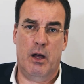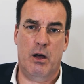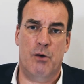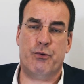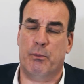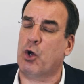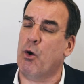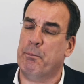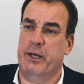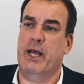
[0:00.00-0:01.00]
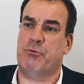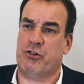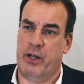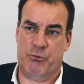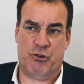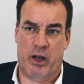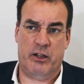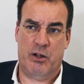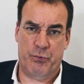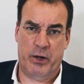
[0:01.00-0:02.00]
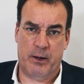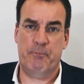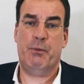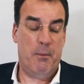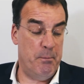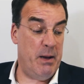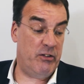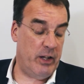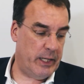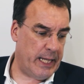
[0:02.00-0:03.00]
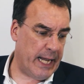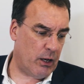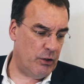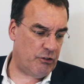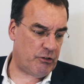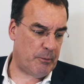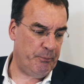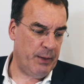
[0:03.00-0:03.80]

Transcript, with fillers: uh, from the company Amsterdam Scientific based in the Netherlands.